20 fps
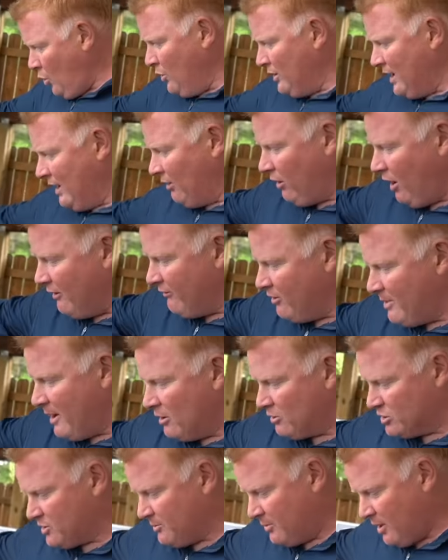What I love
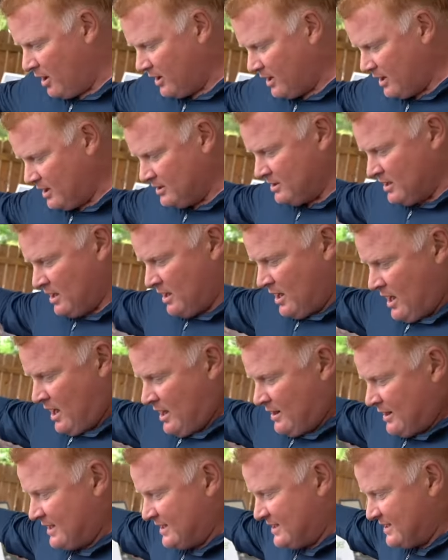about shabunkin,
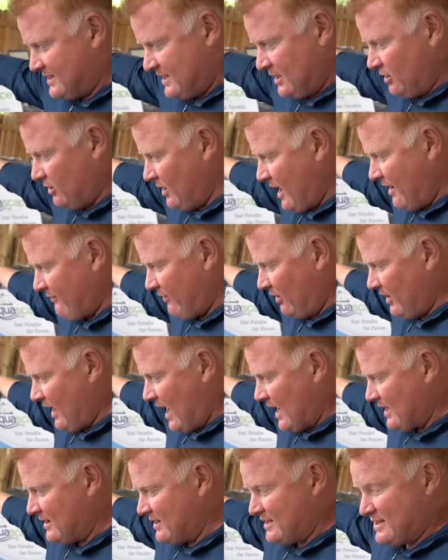they still have a
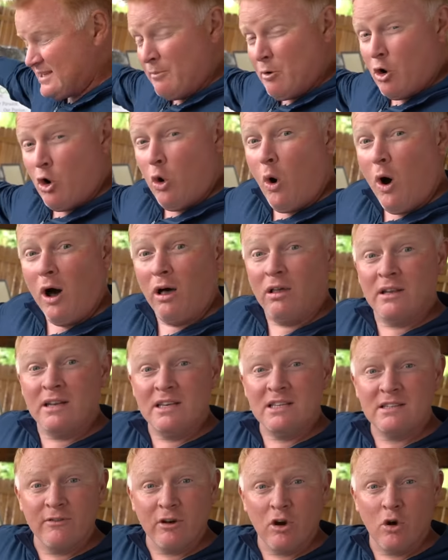lot of the same
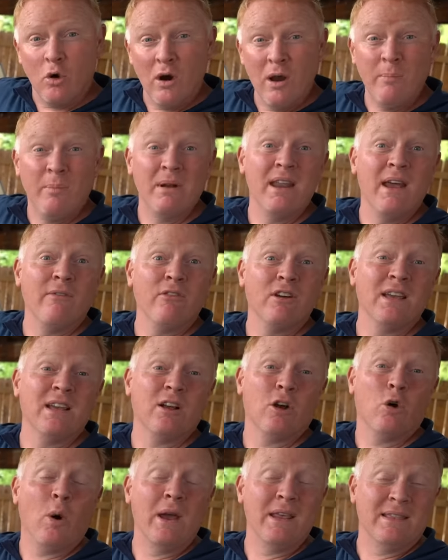qualities of a koi, but never
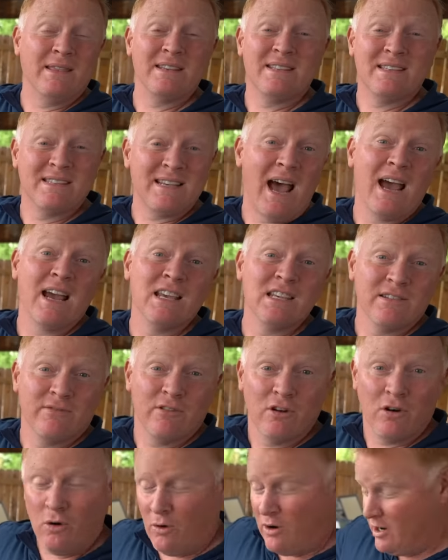get quite the size of
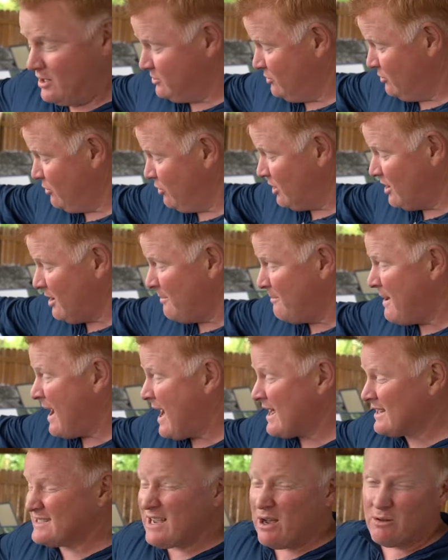a koi. So they're gonna
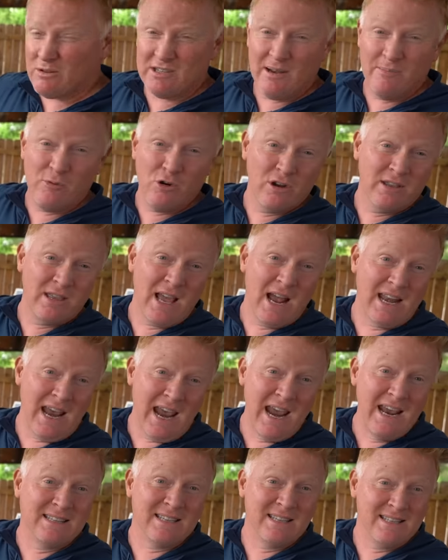max out somewhere in that
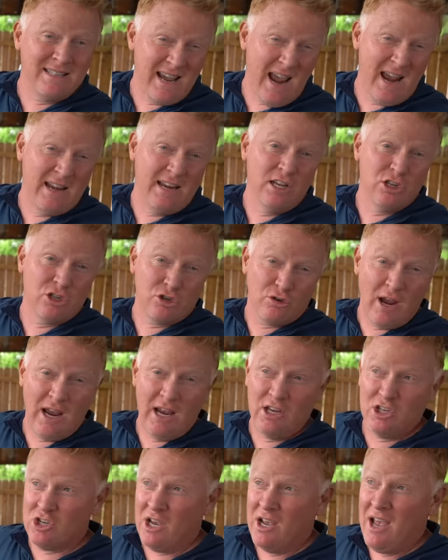eight to ten inch
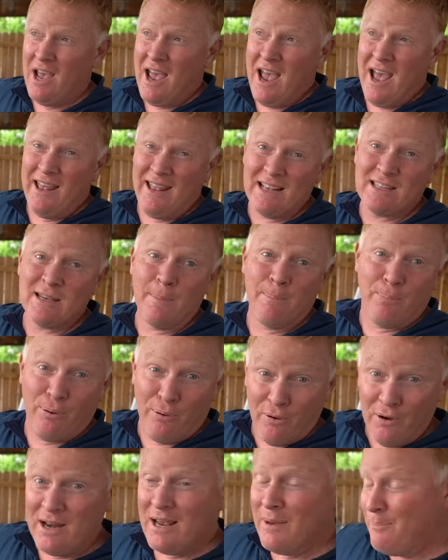range, and that's a
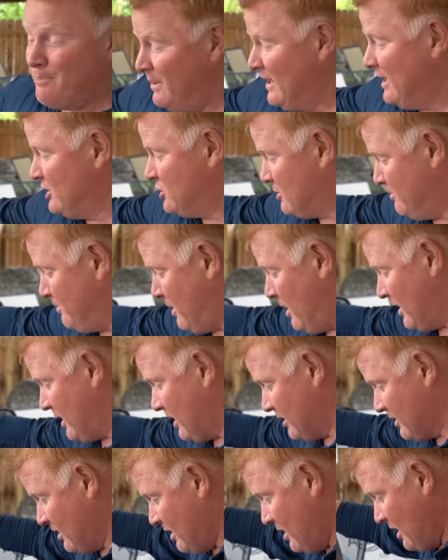pretty big
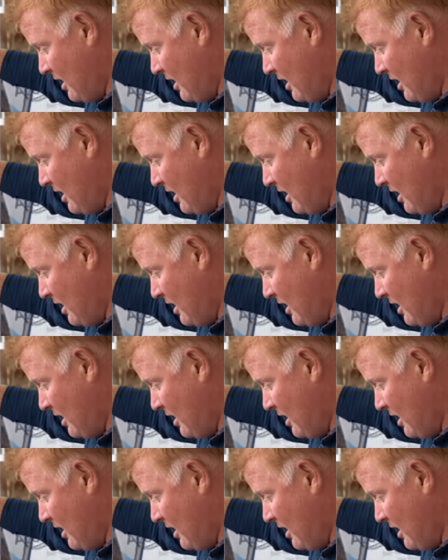shabunkin.